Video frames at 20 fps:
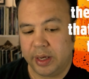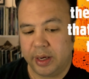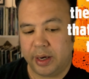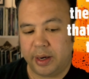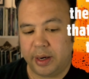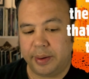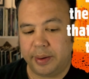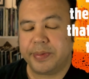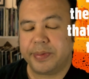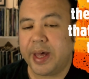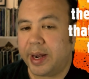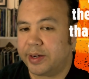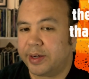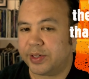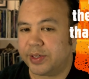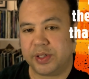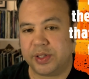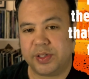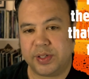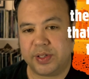That
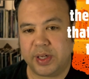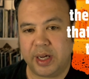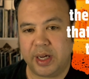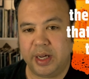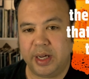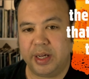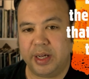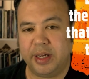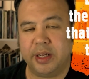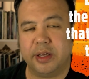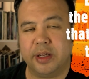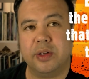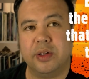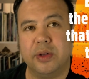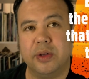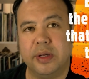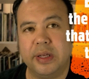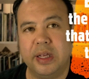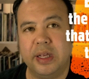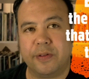is to say,
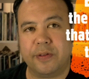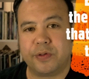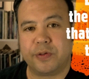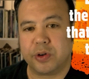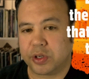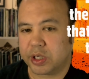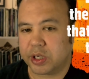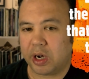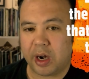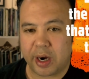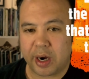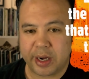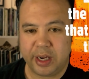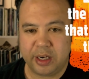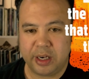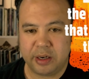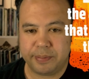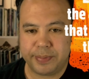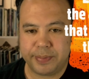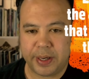if you're
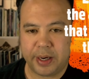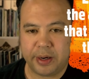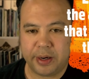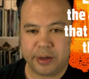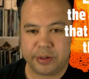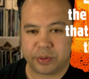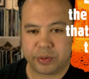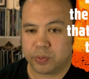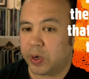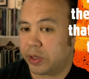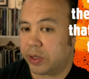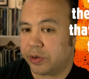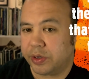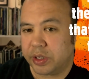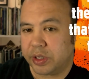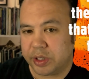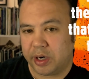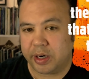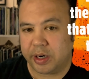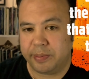talking about, whether you're
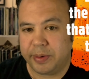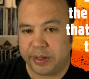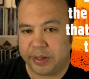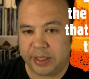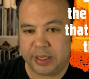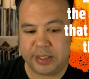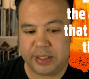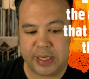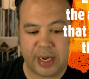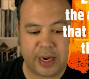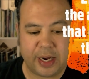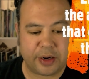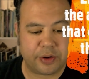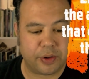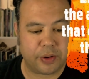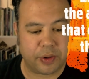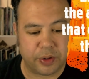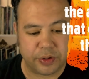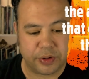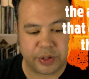talking about the
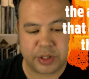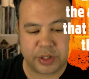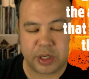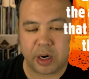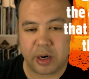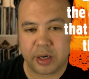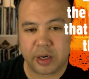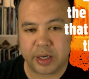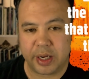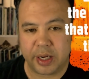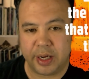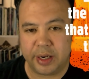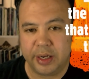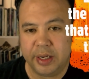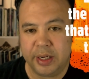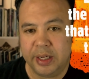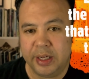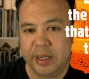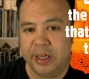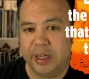attacker or the target,
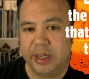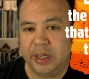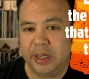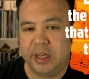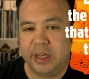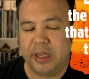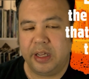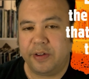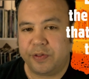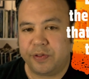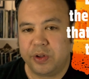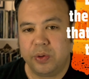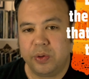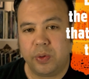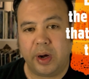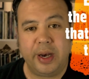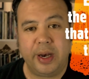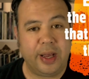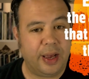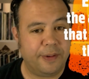if you
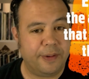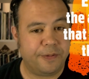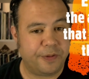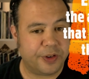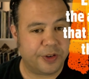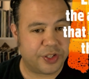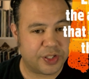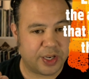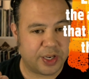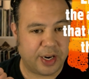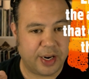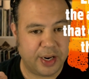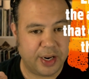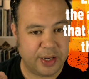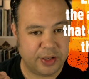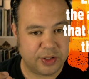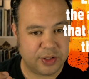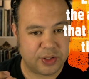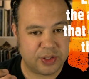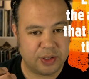want to
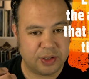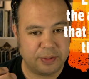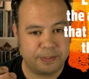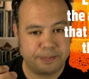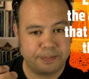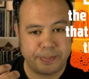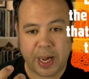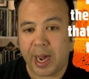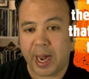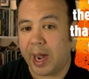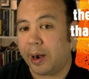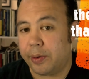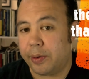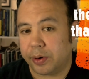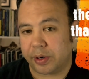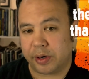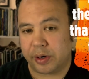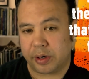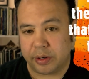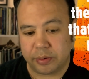emphasize
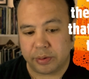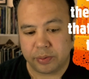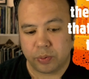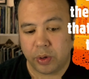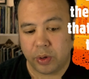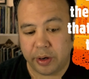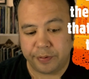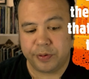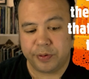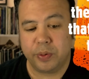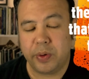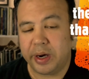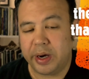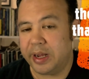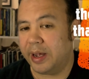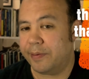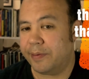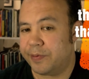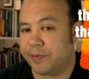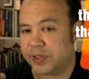power, well, if you want
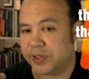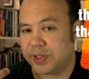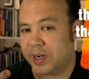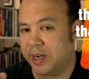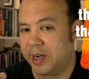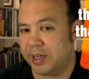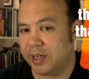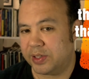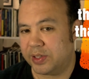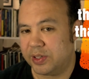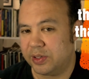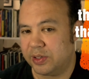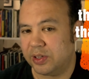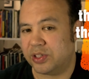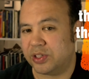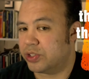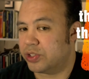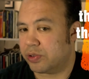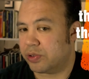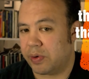to emphasize the
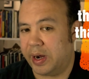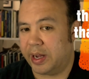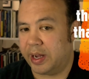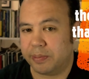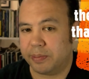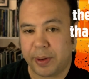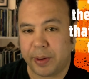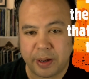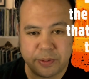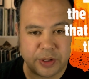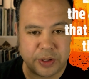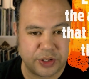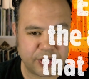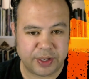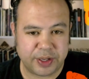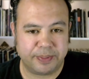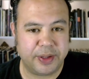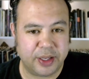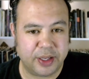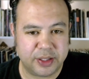strength by which
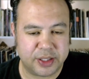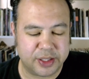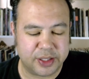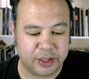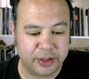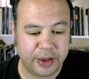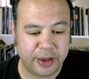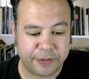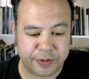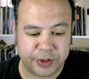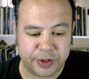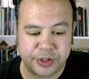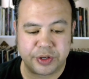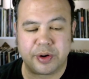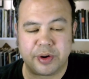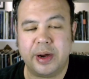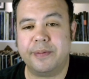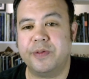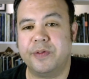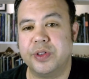something's delivered,
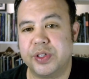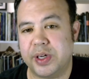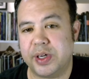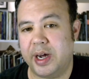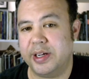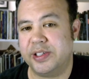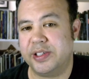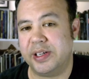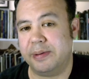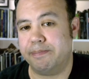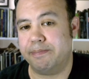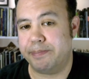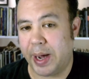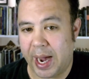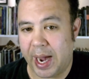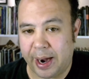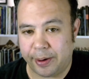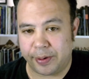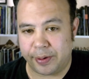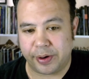you're emphasizing
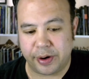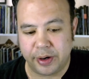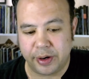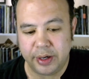power.